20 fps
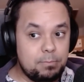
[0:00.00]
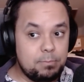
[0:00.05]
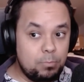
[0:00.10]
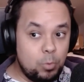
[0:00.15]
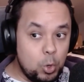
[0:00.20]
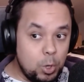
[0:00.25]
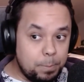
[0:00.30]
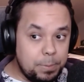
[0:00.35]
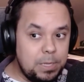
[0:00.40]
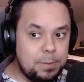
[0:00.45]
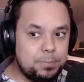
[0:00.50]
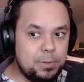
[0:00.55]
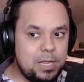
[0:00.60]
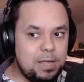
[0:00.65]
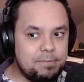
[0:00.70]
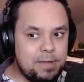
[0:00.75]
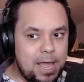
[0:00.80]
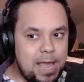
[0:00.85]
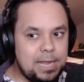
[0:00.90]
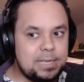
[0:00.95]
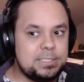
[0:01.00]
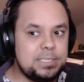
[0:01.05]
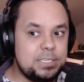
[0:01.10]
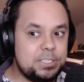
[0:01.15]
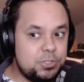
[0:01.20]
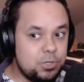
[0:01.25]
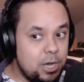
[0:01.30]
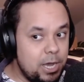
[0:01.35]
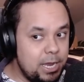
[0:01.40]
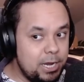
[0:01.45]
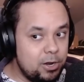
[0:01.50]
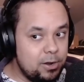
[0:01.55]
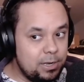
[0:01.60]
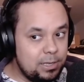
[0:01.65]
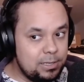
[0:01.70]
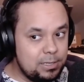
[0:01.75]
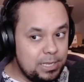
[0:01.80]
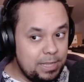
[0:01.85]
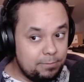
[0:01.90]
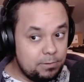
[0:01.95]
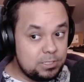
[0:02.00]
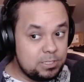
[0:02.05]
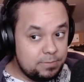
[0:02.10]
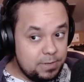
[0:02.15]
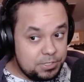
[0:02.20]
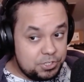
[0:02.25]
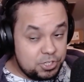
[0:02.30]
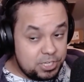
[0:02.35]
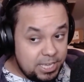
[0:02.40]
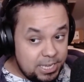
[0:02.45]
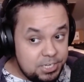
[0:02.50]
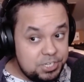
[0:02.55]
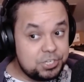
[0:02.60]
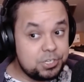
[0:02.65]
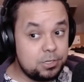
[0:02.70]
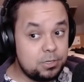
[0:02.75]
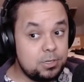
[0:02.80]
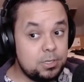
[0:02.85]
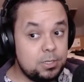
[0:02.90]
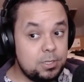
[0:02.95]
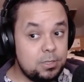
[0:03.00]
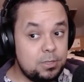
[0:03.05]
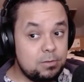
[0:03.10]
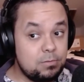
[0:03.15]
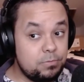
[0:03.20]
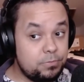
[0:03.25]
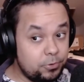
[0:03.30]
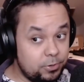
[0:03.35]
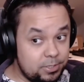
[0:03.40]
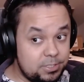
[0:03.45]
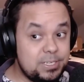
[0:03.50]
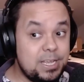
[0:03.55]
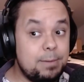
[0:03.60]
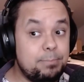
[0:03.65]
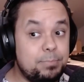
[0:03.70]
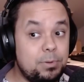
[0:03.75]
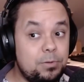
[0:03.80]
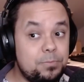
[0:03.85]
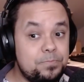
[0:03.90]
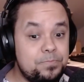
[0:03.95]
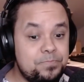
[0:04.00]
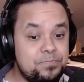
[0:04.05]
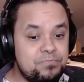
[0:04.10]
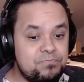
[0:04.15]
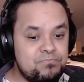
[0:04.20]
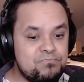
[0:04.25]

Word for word: more people have access to higher levels of education, for example.